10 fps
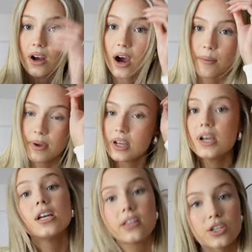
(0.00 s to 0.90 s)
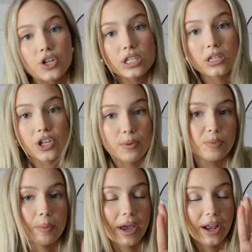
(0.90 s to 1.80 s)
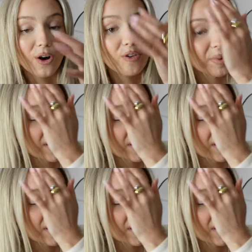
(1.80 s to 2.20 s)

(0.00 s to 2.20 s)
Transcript: time, this shows that gym has been paying off,